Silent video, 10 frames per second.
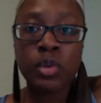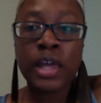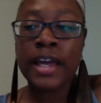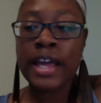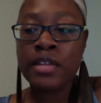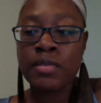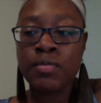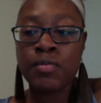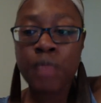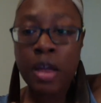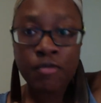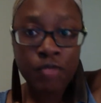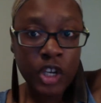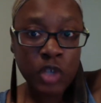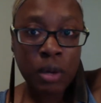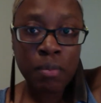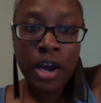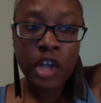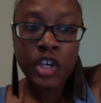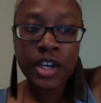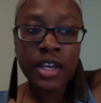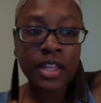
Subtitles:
and finish my project,